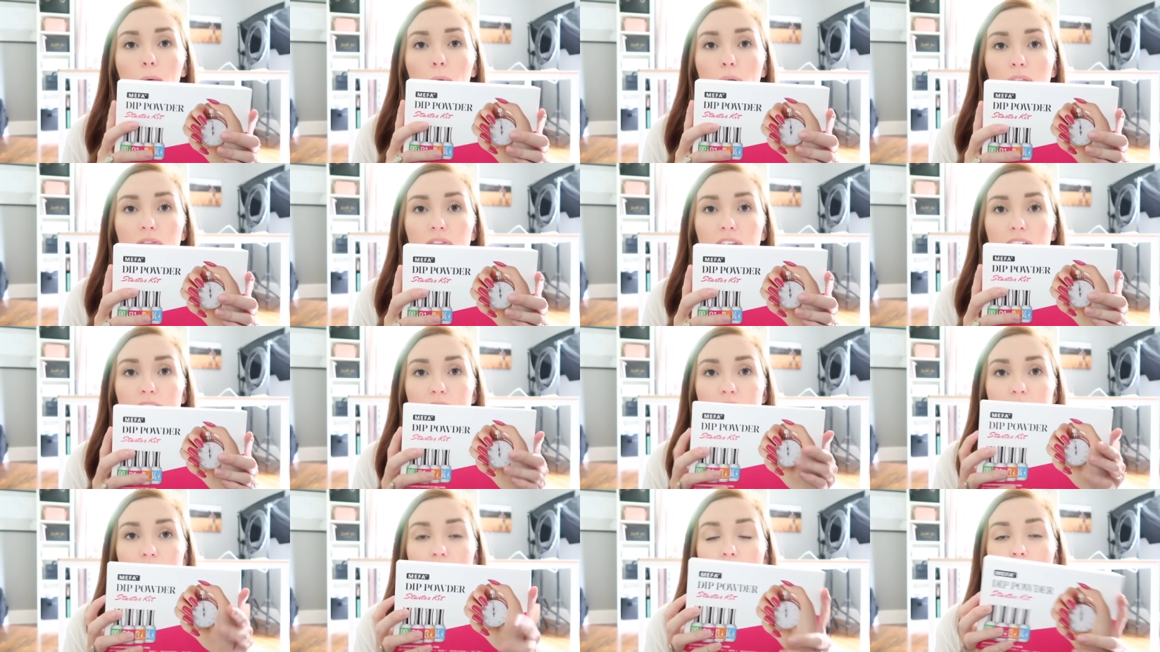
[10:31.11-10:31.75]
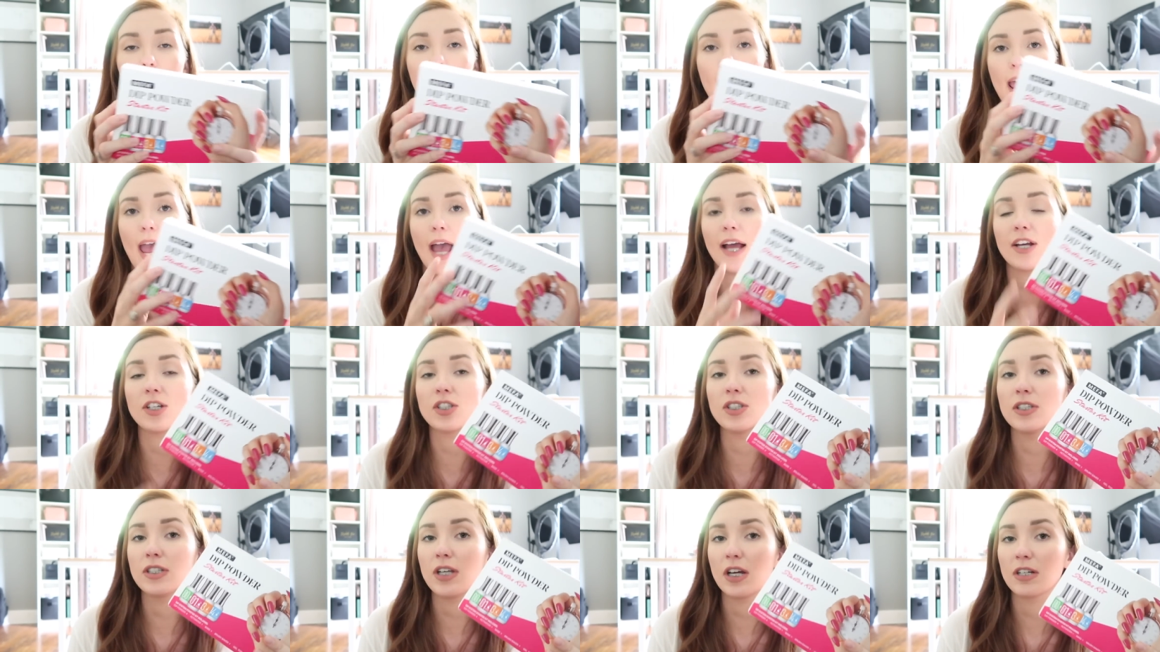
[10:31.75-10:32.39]
with this and I
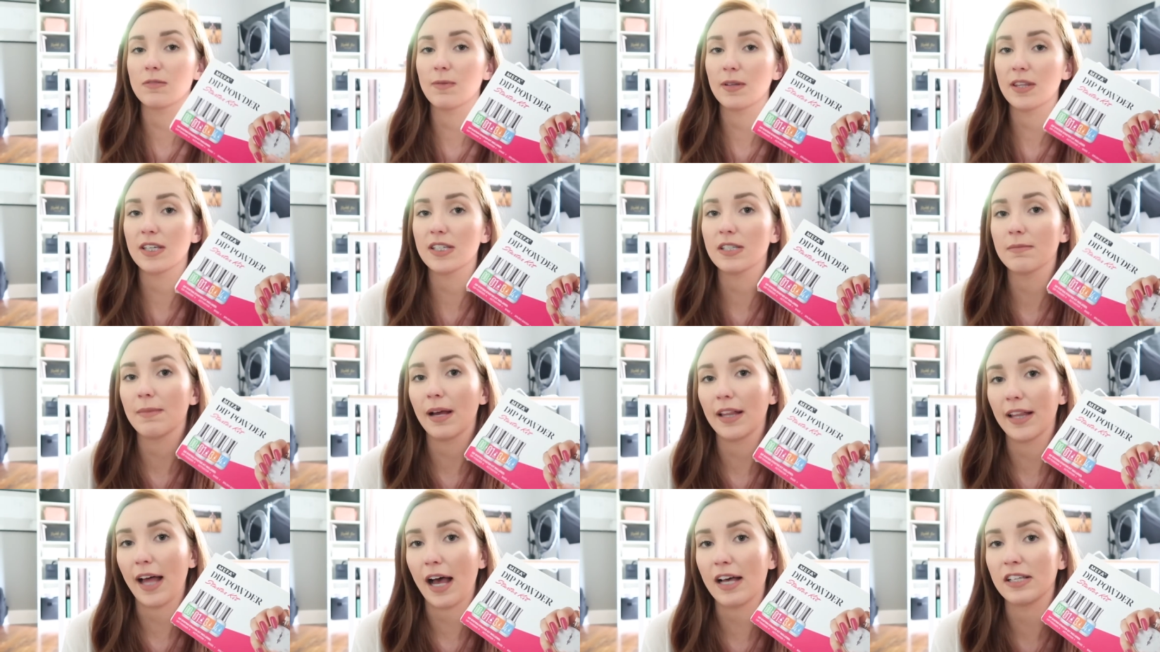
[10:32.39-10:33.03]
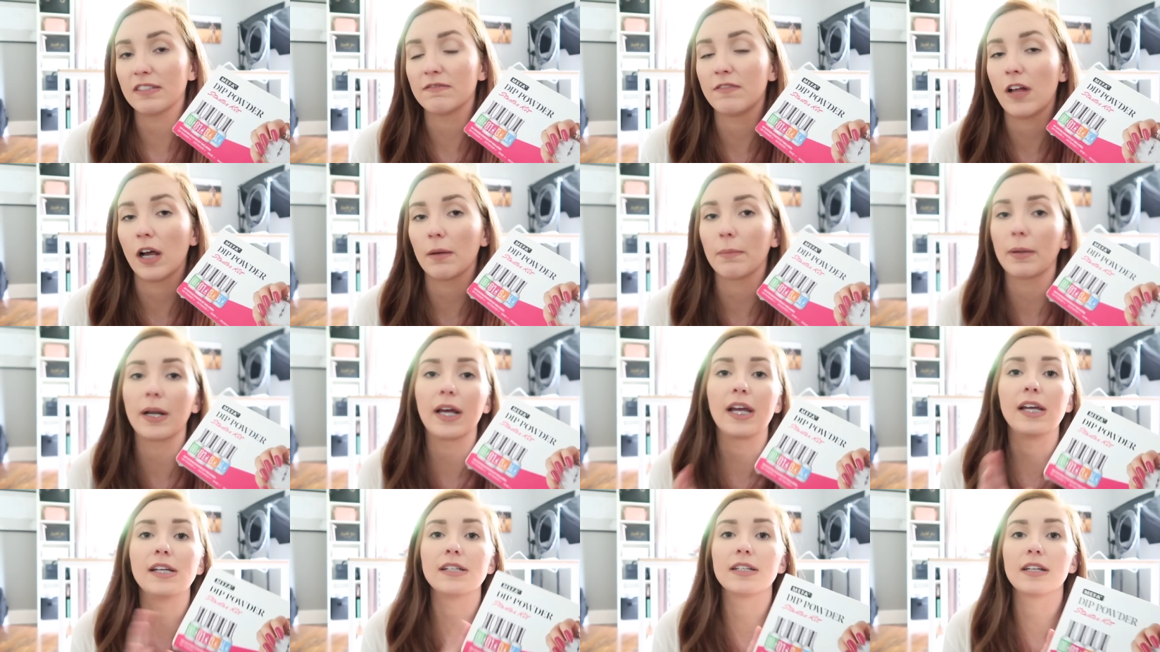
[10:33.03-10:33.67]
actually talked about this in my last vlog
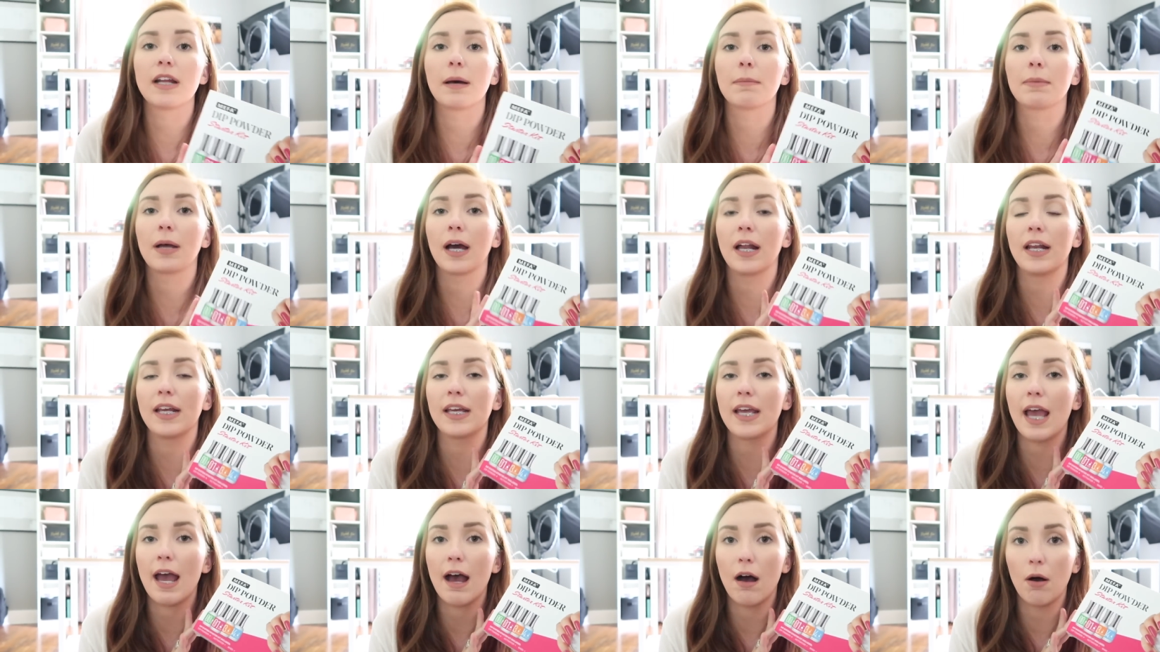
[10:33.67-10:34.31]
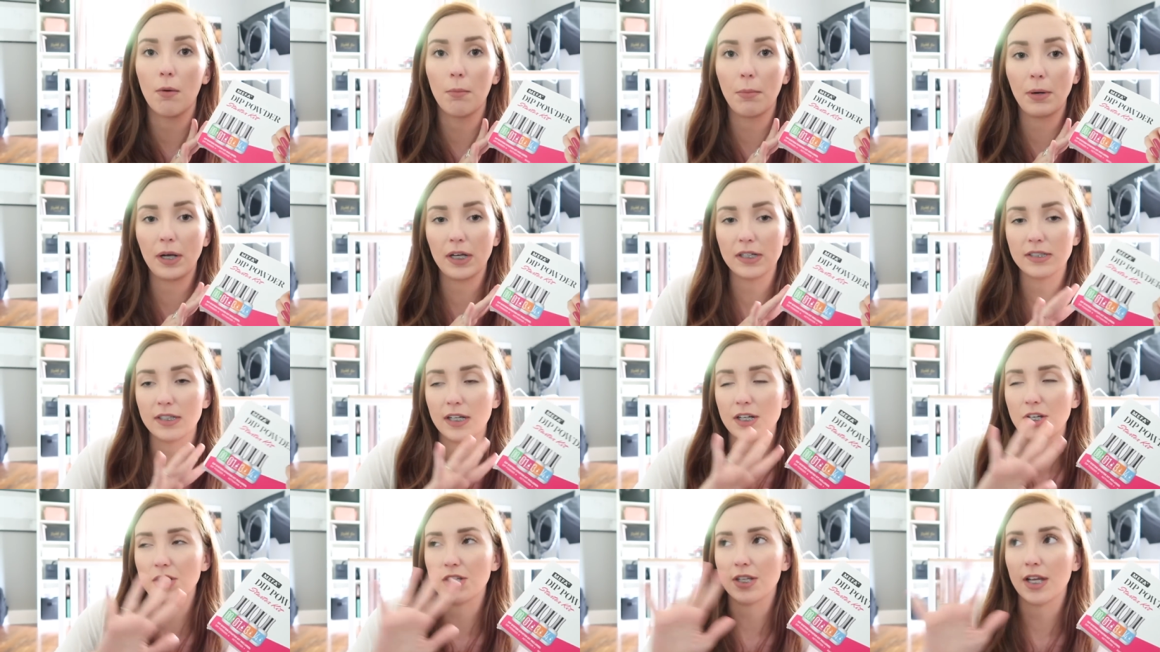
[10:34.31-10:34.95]
but I ended up cutting it out
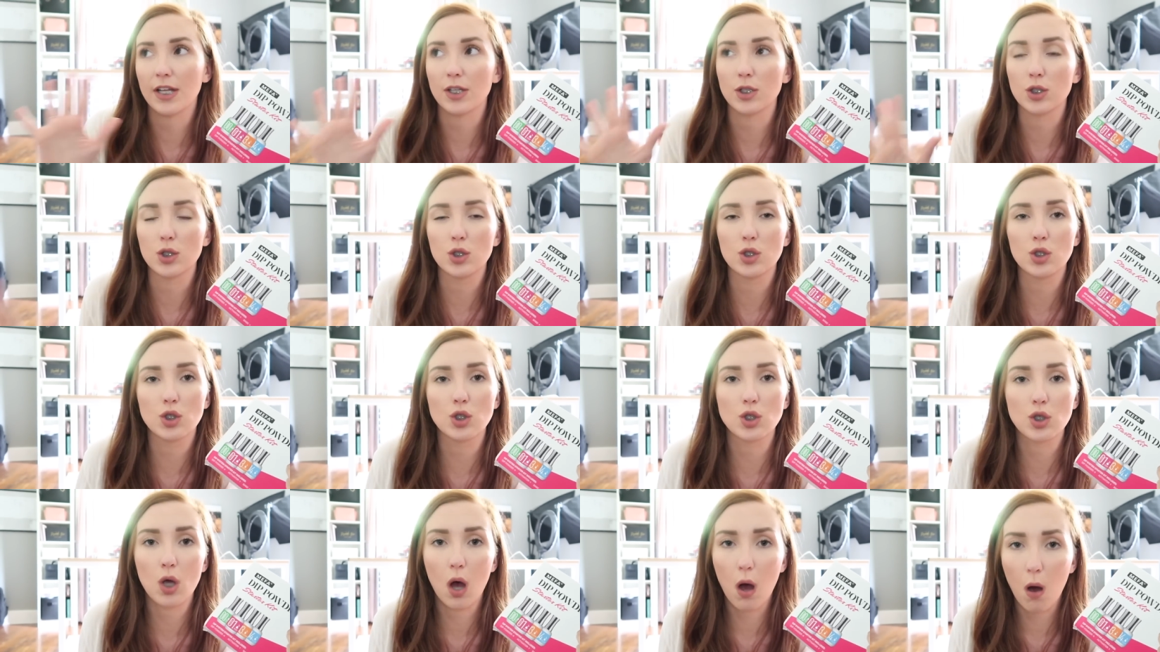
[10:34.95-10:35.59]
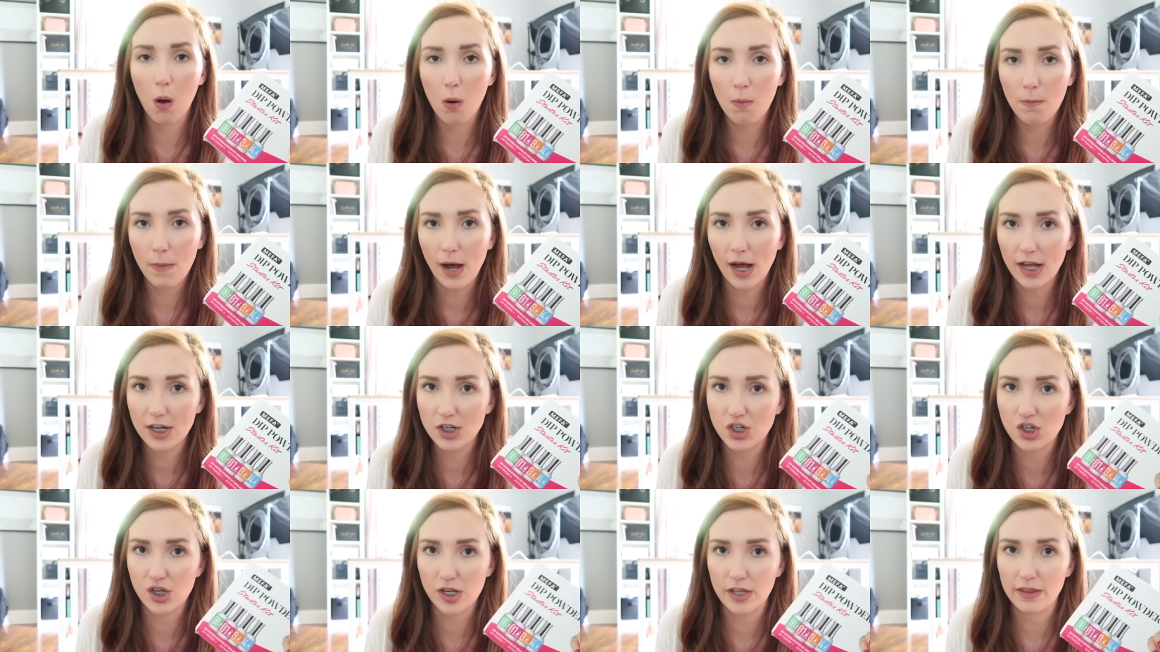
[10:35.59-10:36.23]
because I just had so
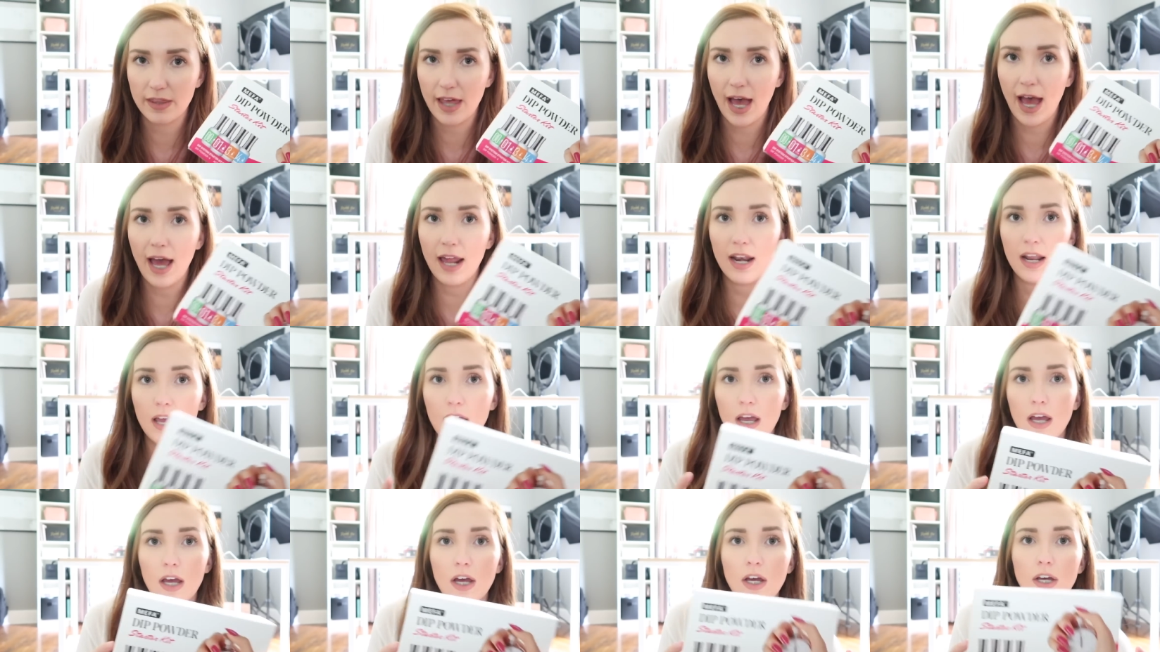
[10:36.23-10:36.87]
much in that